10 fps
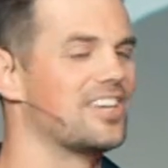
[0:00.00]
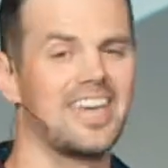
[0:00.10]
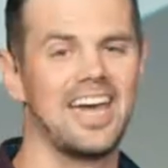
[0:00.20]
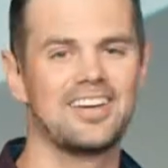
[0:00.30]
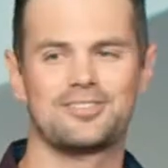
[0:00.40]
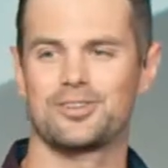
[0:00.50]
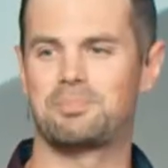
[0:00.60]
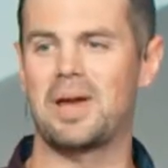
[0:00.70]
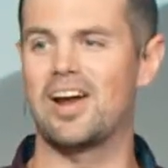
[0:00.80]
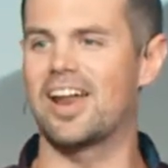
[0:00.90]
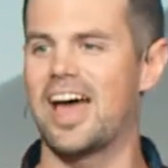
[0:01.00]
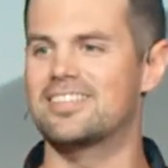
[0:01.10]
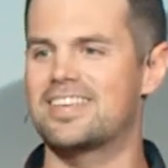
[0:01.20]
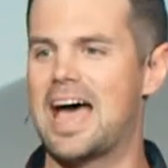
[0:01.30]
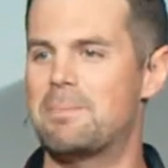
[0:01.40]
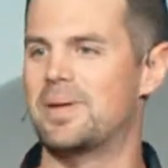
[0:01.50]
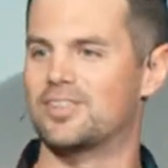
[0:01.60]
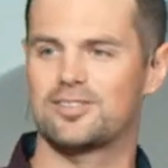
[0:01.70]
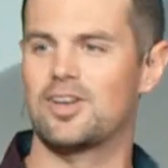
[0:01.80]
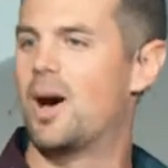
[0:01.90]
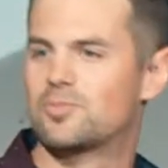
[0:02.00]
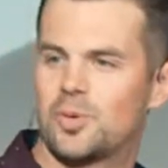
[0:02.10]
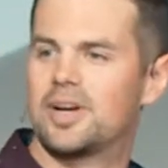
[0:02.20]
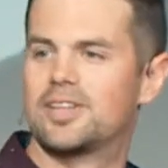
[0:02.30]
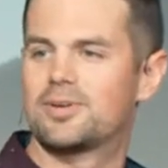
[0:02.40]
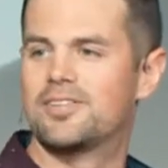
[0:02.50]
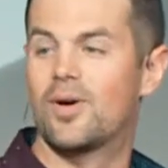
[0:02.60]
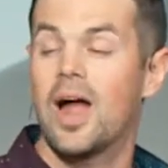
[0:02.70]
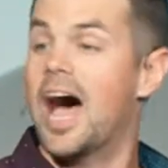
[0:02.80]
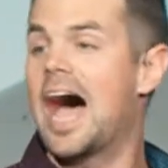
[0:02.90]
and Gangster's Paradise happened and Psalm 23:4.